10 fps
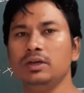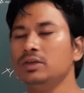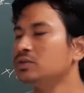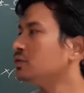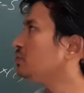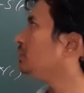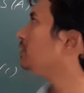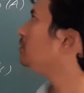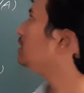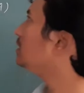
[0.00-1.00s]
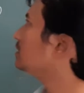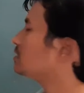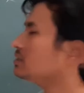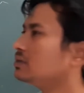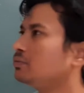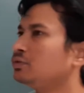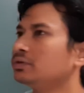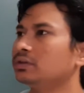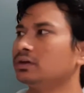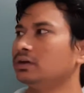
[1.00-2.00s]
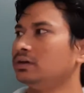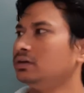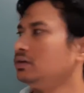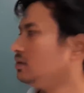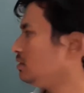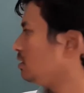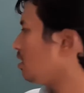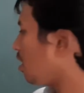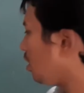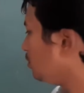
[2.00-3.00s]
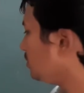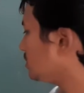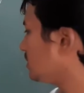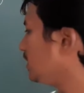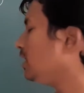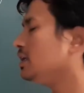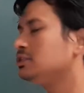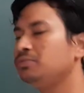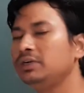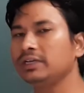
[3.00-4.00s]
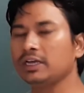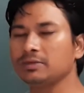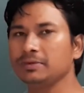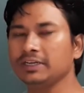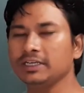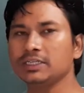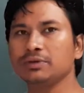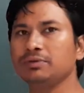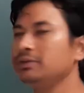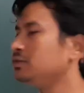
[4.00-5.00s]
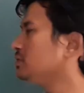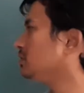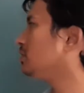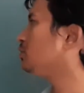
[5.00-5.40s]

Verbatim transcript: So today we will discuss about the how the serializability has been achieved using the